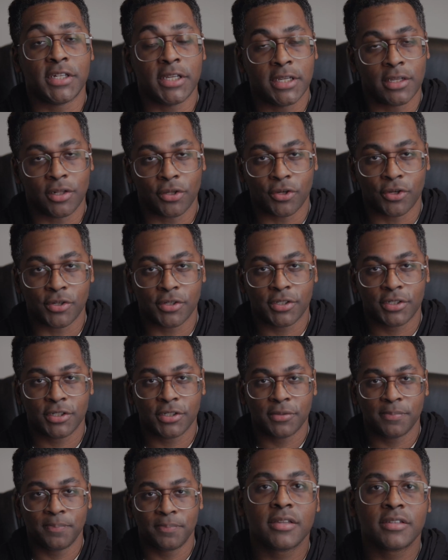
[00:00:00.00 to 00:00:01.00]

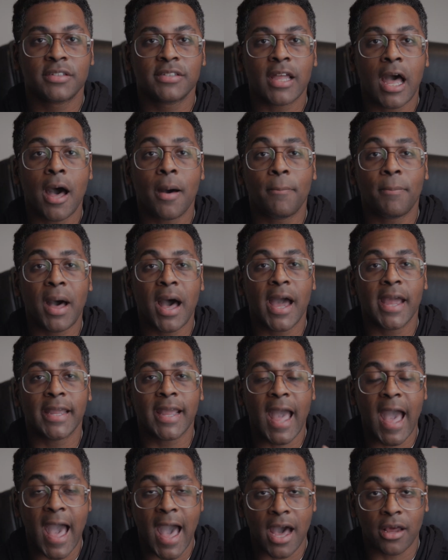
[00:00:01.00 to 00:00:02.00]
dealers, stop
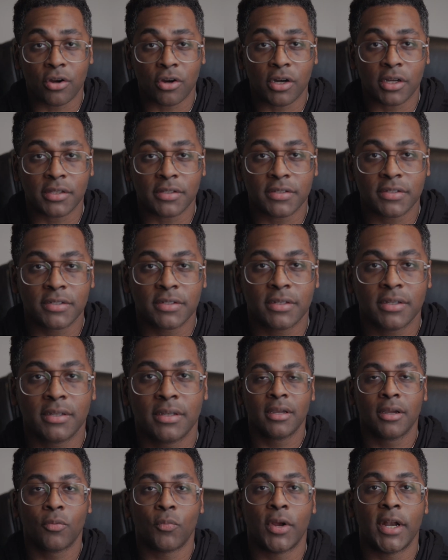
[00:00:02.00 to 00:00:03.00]
buying add-ons
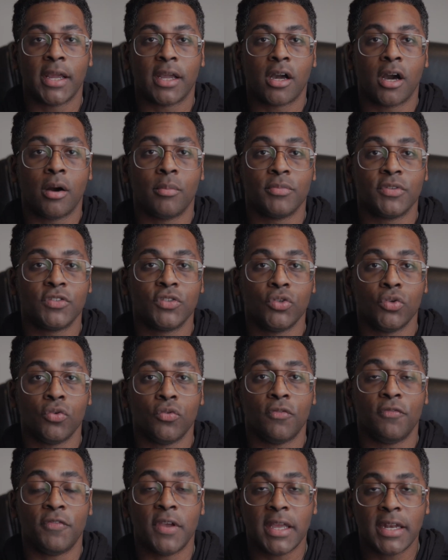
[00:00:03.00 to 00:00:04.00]
when it comes
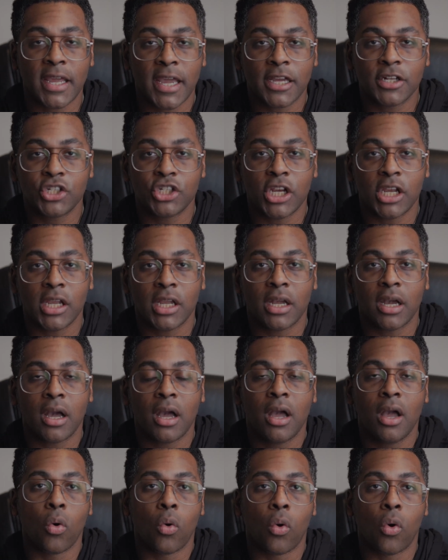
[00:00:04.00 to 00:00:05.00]
to VIN etching
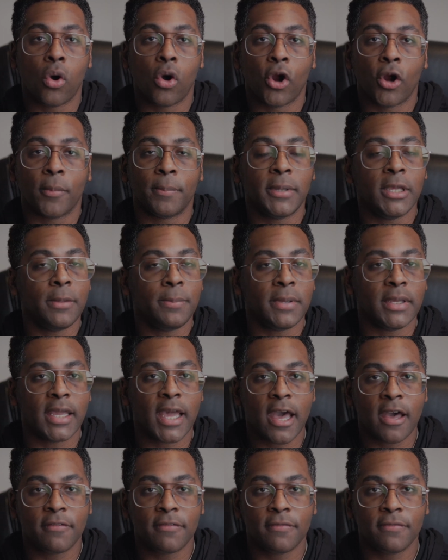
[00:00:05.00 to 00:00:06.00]
or
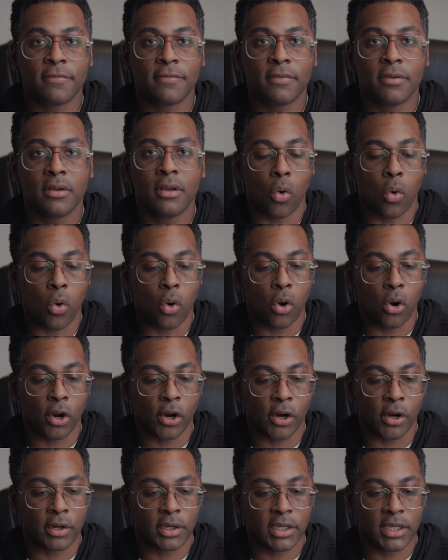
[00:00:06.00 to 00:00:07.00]
PPF
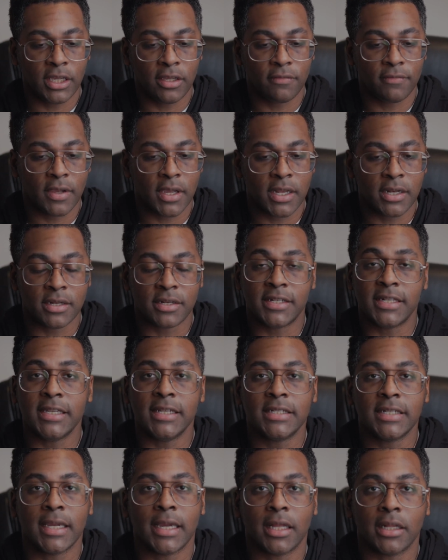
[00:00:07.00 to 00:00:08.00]
or even
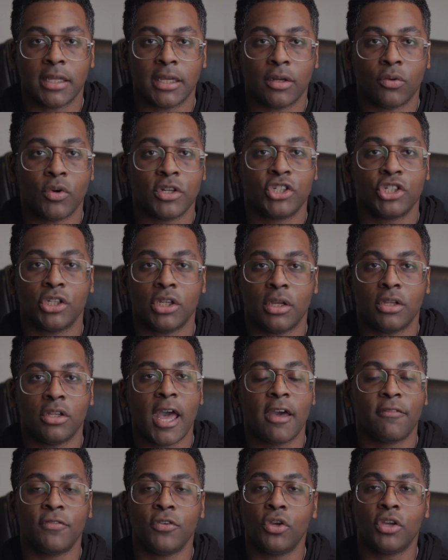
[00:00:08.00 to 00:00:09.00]
detailing, which
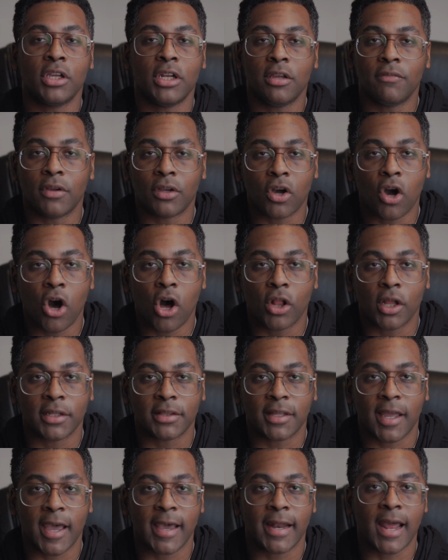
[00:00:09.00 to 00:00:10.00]
if you could even call it
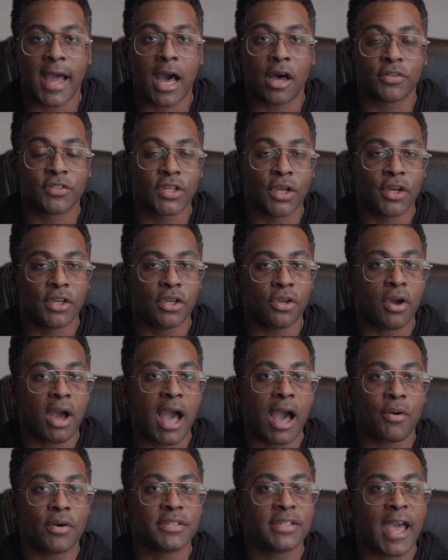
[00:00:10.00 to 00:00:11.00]
that. I'll tell you,
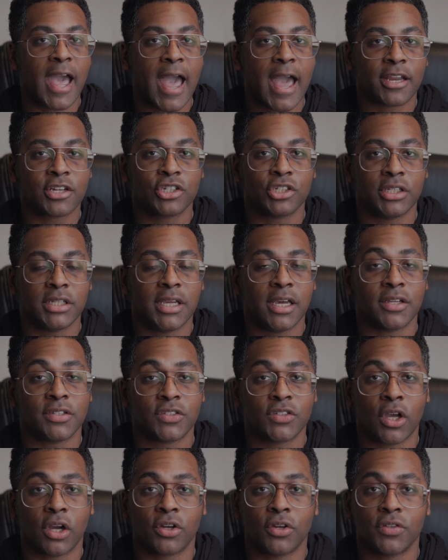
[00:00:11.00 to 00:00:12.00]
I was actually a
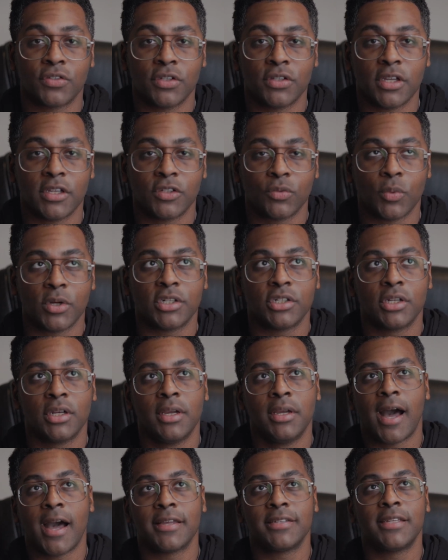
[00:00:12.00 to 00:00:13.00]
sucker to this, which
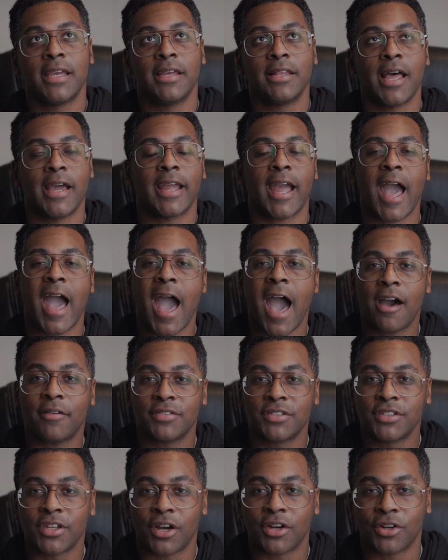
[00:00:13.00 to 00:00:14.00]
I say like half
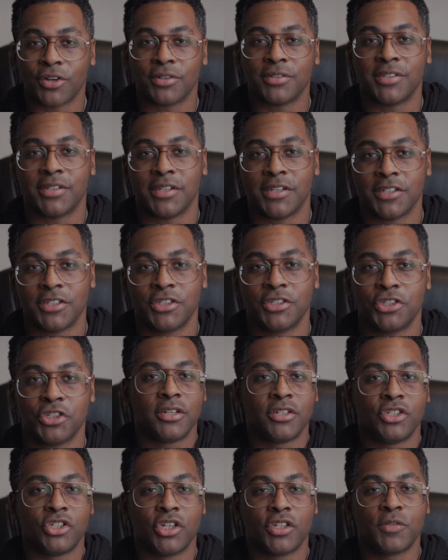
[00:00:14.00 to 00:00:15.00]
sucker to this,
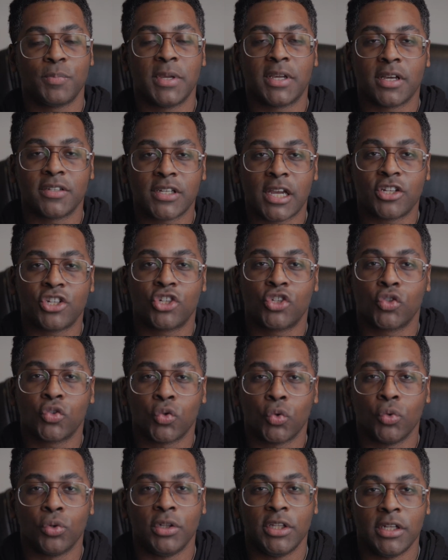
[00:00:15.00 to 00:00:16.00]
just because I
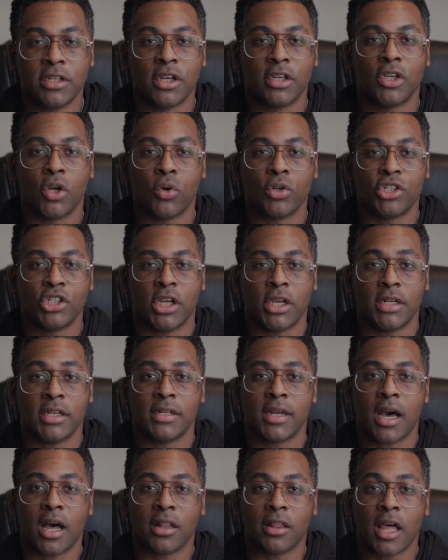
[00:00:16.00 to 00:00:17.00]
shrewdly
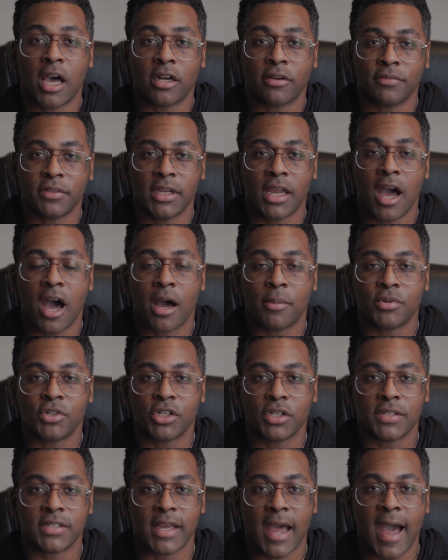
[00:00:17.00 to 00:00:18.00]
negotiated a lot of the
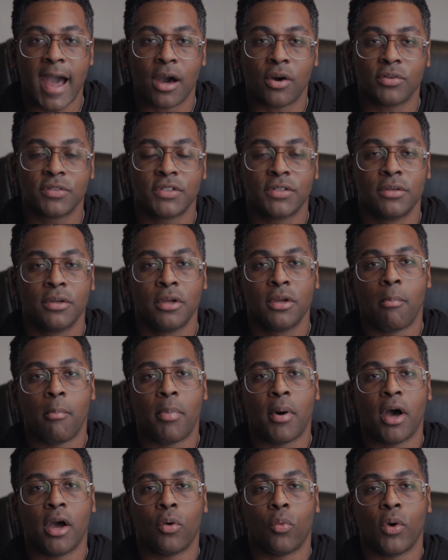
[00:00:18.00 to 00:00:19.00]
options out.
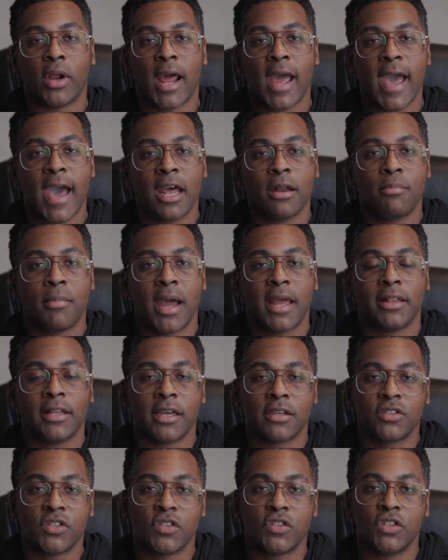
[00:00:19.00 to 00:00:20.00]
But when I had my
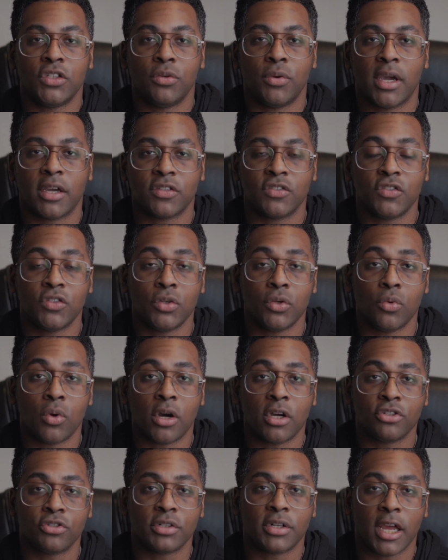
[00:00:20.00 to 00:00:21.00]
Lexus UX
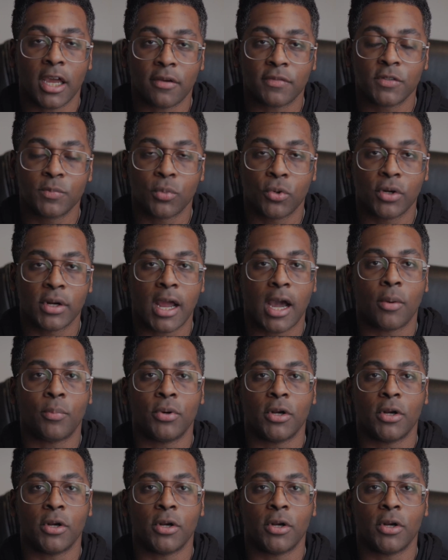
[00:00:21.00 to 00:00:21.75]
200 F Sport, I'll